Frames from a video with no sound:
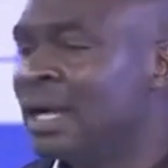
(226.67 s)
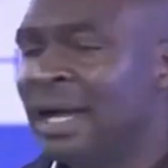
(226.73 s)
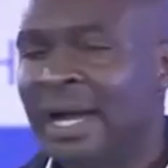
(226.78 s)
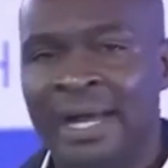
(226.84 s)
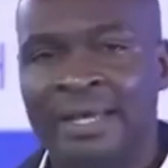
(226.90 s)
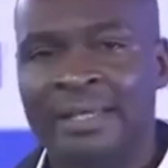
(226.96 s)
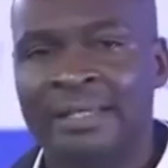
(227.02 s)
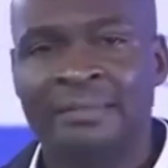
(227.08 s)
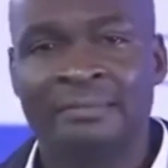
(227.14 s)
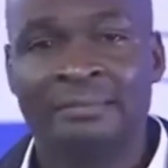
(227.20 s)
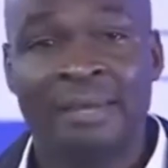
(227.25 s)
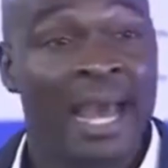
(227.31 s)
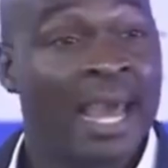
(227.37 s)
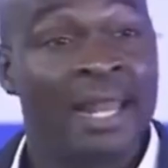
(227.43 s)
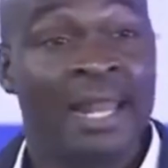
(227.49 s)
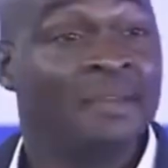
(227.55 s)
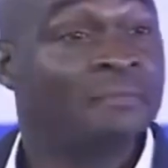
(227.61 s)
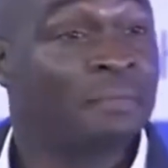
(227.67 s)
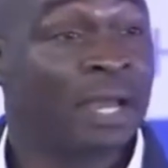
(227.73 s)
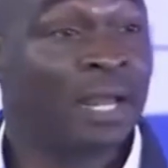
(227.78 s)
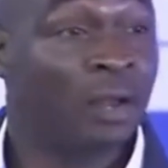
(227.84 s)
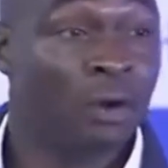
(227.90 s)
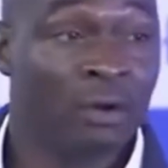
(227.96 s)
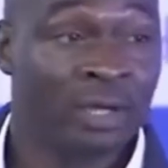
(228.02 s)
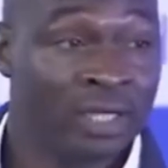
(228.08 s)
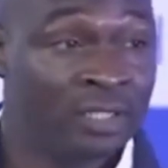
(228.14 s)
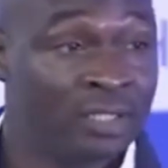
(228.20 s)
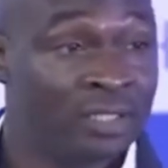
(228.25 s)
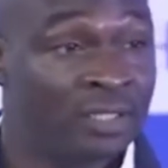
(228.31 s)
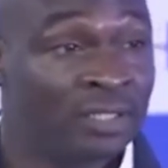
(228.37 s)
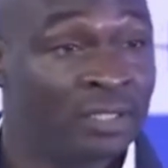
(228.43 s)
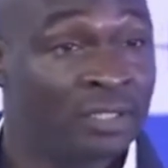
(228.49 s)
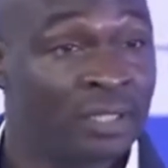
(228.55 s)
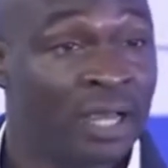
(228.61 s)
I left my luggage.
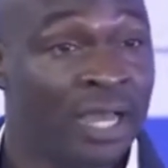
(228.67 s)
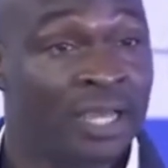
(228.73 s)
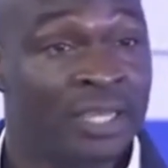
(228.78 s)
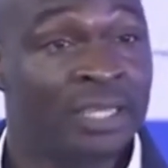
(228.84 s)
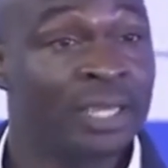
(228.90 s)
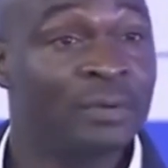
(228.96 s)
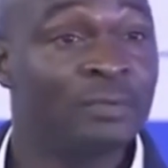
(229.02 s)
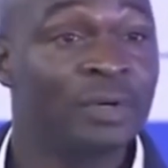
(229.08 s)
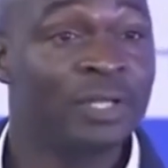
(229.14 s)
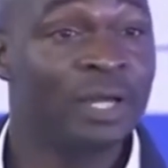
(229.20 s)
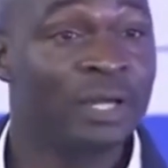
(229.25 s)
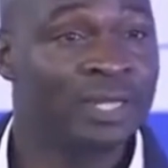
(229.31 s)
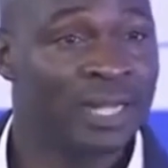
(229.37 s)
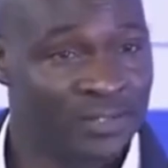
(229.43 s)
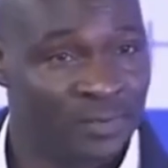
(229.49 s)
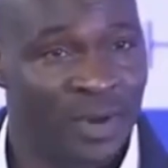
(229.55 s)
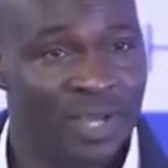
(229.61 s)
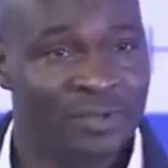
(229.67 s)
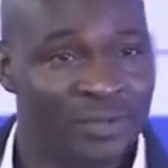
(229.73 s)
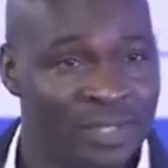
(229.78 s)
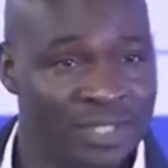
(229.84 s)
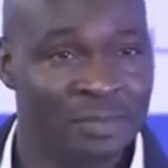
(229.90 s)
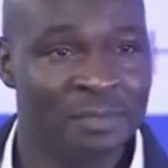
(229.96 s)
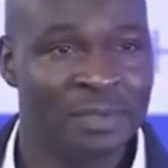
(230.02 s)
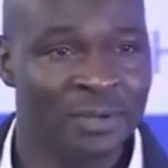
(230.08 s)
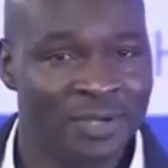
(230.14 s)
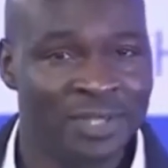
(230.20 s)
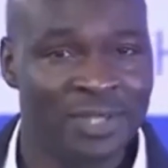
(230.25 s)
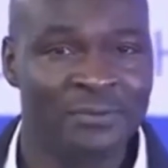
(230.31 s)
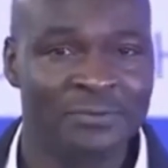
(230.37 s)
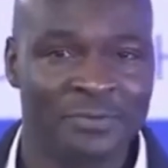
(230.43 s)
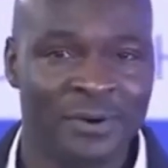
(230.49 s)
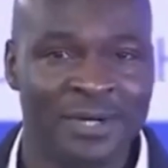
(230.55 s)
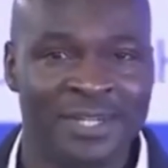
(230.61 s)
I came without, that's why you see me
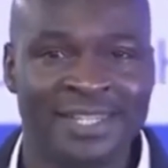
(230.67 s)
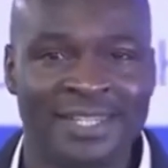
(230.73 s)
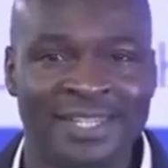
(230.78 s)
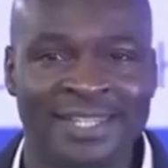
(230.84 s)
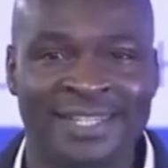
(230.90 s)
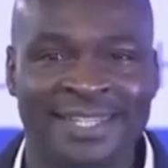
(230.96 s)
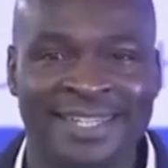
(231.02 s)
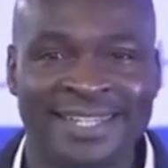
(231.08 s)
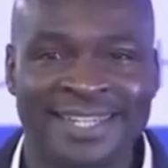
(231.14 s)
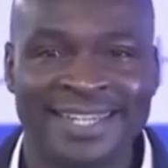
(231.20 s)
looking funky.